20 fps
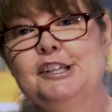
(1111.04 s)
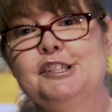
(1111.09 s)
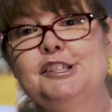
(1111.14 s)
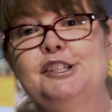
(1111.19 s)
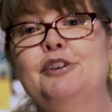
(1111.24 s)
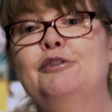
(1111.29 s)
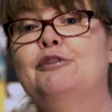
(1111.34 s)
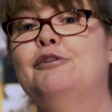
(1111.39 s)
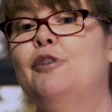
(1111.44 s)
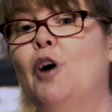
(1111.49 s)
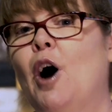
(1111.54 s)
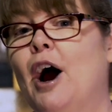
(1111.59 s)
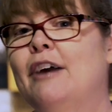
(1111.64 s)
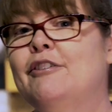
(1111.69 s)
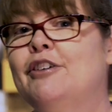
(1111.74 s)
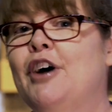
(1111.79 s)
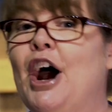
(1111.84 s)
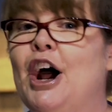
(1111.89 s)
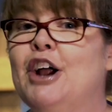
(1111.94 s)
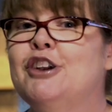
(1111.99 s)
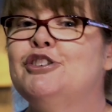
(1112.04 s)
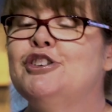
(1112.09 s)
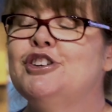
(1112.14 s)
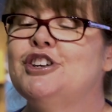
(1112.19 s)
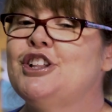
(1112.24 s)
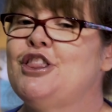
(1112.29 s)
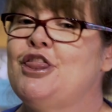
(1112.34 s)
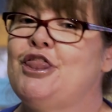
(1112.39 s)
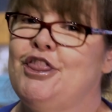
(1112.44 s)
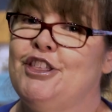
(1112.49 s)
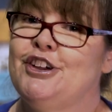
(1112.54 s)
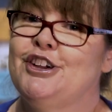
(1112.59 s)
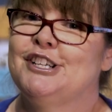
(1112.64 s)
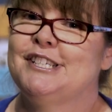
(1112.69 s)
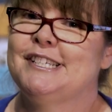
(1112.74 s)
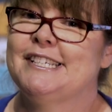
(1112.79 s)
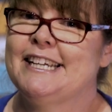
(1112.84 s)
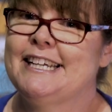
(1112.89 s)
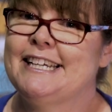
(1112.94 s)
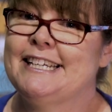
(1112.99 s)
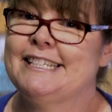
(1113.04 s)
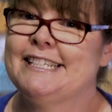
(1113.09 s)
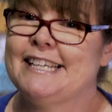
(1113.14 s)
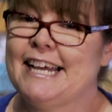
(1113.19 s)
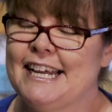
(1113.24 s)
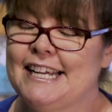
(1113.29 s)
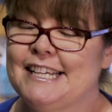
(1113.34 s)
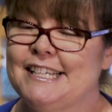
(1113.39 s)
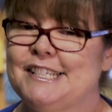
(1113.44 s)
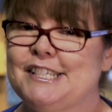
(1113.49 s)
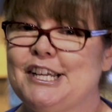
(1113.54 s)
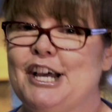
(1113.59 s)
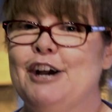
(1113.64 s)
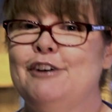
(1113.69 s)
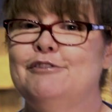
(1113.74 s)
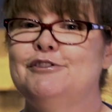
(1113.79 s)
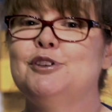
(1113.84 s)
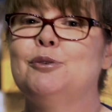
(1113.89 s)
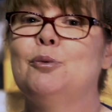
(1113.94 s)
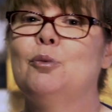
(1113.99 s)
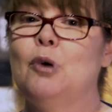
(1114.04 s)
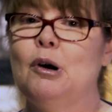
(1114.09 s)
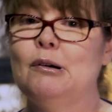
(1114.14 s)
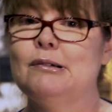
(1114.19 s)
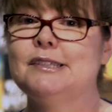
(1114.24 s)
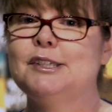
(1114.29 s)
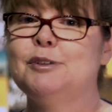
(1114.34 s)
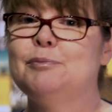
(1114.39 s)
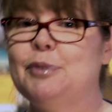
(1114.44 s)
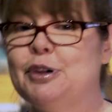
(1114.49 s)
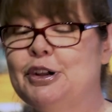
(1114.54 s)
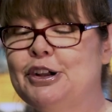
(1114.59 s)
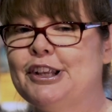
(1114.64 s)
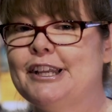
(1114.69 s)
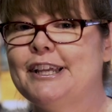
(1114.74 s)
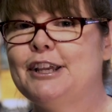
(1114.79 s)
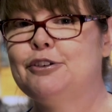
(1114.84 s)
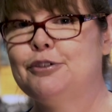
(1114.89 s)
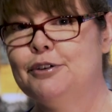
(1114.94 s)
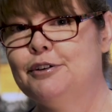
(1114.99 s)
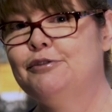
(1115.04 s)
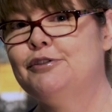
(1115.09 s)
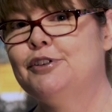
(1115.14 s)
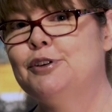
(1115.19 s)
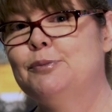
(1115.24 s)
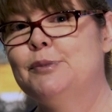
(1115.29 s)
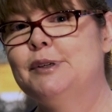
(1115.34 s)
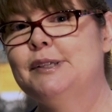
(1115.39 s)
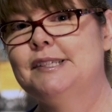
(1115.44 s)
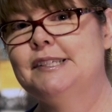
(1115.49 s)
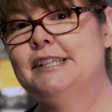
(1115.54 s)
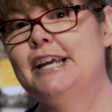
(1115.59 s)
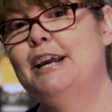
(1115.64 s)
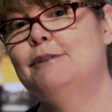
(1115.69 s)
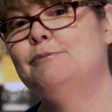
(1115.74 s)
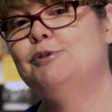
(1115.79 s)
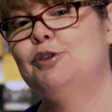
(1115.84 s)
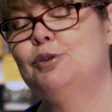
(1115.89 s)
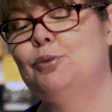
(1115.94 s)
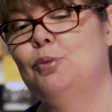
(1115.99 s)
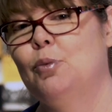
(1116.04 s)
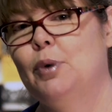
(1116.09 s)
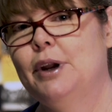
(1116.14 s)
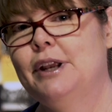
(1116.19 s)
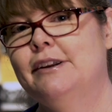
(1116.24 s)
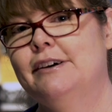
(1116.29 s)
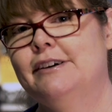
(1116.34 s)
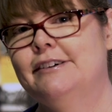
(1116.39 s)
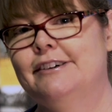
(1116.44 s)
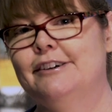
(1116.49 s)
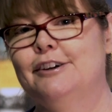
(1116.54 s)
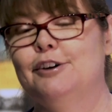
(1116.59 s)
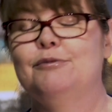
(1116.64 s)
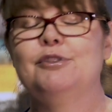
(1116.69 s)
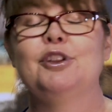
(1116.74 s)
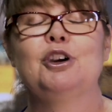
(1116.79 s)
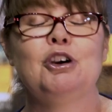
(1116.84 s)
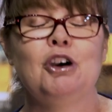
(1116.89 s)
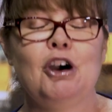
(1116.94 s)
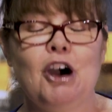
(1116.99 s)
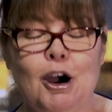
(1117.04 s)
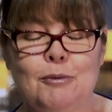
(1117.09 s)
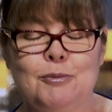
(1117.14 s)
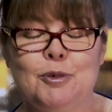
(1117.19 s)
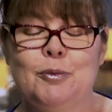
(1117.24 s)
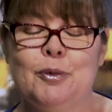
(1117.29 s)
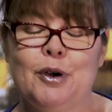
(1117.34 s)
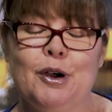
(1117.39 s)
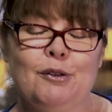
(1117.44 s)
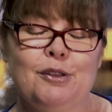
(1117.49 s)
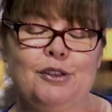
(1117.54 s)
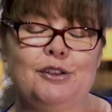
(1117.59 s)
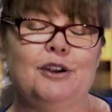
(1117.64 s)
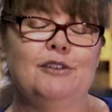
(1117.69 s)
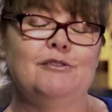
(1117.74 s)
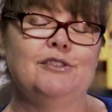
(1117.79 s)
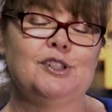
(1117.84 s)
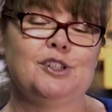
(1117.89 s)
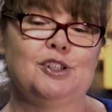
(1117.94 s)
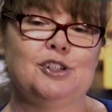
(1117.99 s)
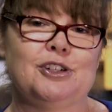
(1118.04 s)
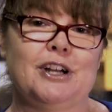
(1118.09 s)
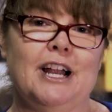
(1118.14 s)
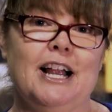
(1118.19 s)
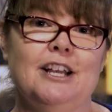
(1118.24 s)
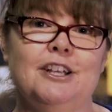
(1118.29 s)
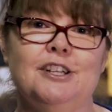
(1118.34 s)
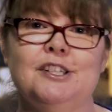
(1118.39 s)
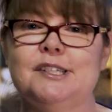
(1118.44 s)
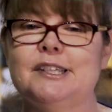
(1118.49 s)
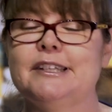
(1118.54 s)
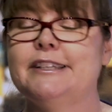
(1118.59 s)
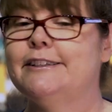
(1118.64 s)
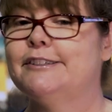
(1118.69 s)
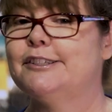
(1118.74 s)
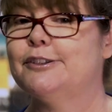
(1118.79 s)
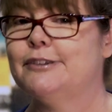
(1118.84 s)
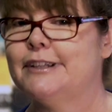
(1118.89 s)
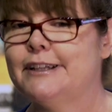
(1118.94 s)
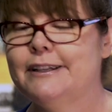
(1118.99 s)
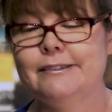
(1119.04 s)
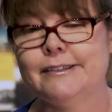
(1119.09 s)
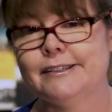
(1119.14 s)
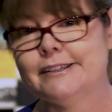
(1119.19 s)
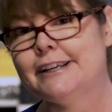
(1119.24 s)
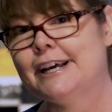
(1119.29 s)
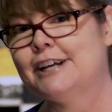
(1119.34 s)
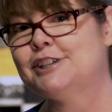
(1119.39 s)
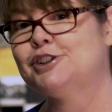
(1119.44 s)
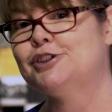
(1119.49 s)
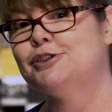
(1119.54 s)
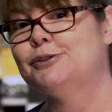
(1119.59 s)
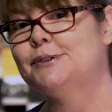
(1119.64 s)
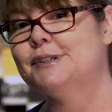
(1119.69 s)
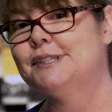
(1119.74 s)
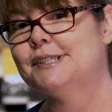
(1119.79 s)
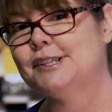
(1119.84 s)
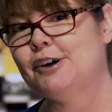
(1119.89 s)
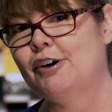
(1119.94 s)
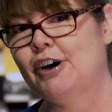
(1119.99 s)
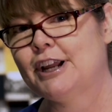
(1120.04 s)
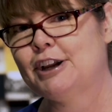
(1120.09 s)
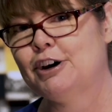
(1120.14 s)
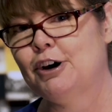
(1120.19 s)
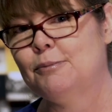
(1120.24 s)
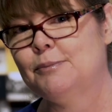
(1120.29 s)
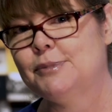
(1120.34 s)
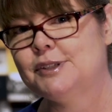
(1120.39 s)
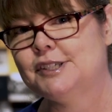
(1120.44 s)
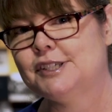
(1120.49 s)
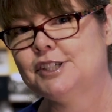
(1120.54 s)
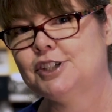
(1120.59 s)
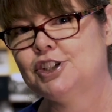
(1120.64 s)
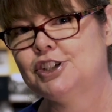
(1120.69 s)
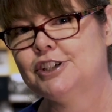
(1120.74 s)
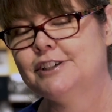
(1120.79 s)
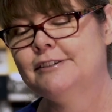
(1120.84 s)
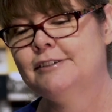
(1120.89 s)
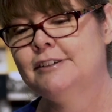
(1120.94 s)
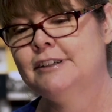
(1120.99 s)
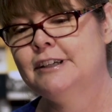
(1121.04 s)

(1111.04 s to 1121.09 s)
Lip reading: So 513 days after Walter Burley Griffin was named the winner of the Commonwealth of Australia's Little International Design Competition,